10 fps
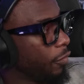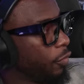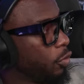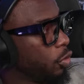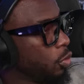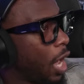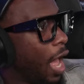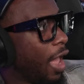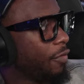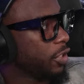If you do not
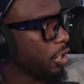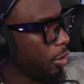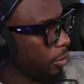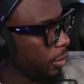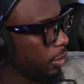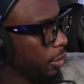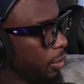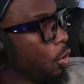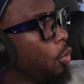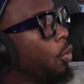have attorney,
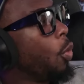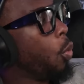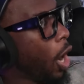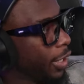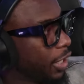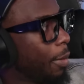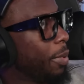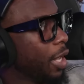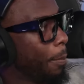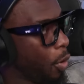one, one can
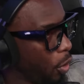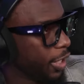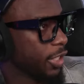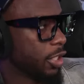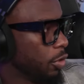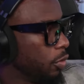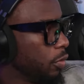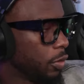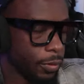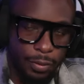be, be appointed, appointed
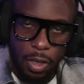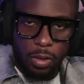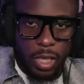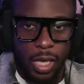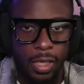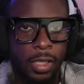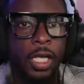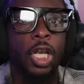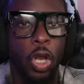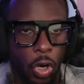for you. Okay,
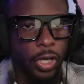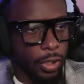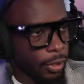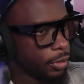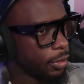lawyer.